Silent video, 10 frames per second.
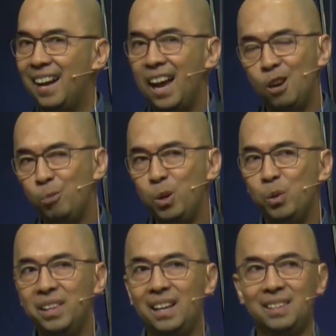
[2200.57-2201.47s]
I hope
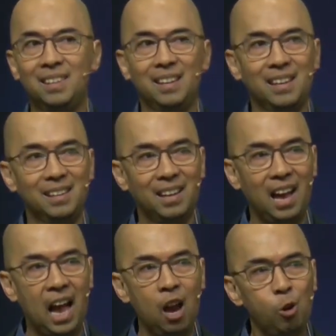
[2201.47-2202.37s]

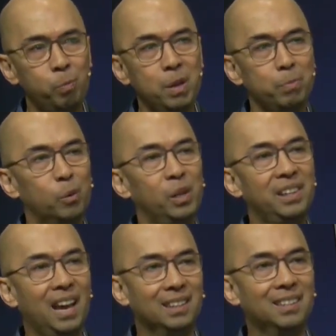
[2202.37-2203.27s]
people will
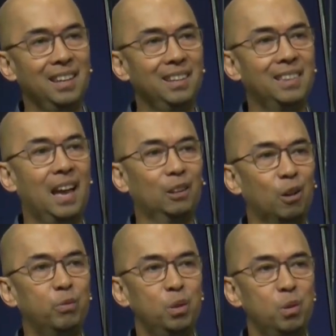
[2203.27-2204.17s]
not say that
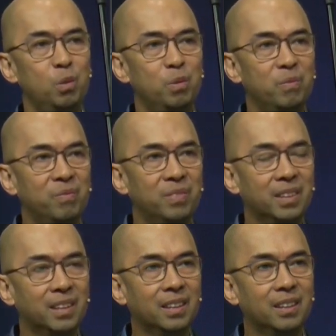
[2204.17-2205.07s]
of you.
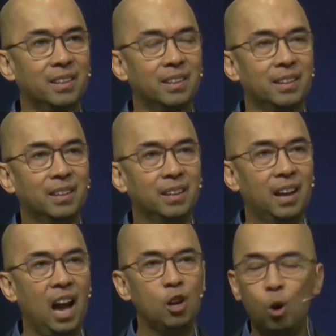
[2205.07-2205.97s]

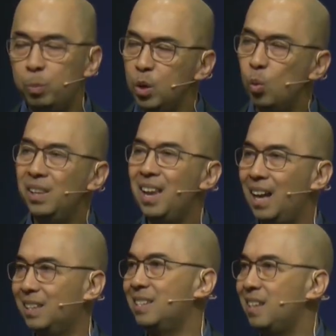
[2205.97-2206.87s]
I hope you will
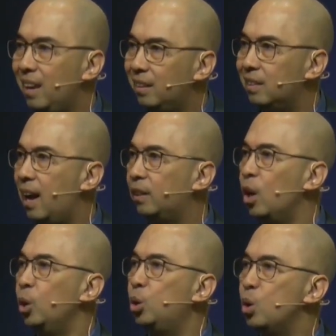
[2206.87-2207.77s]
not say
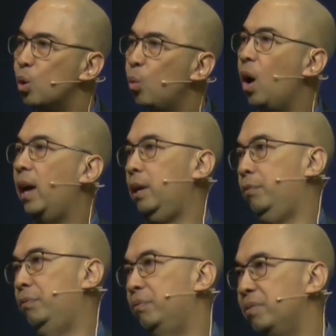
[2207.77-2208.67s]
that to your
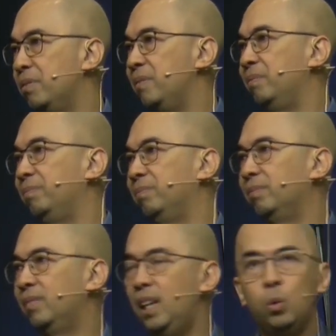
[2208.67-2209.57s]
wife.
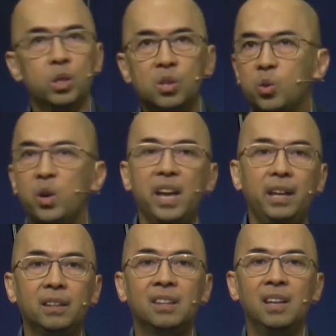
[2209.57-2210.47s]
It was
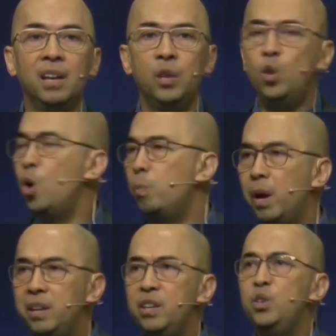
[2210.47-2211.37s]
great.
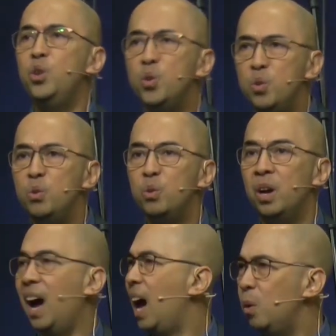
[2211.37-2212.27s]
Nobody
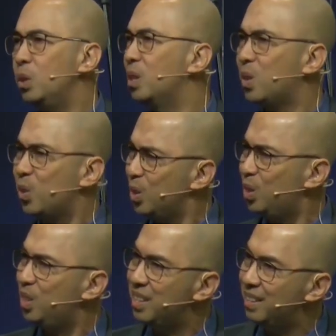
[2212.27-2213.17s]
knew I was a
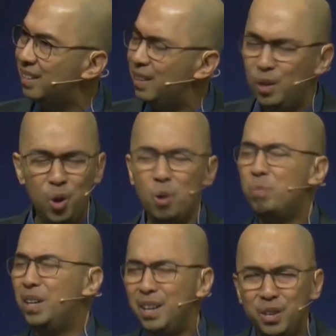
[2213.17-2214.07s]
Christian.
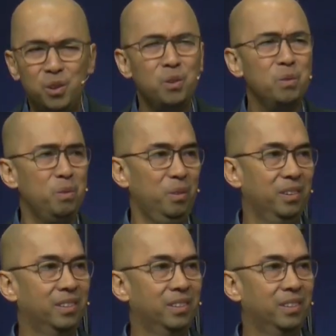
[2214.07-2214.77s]
Nobody knew.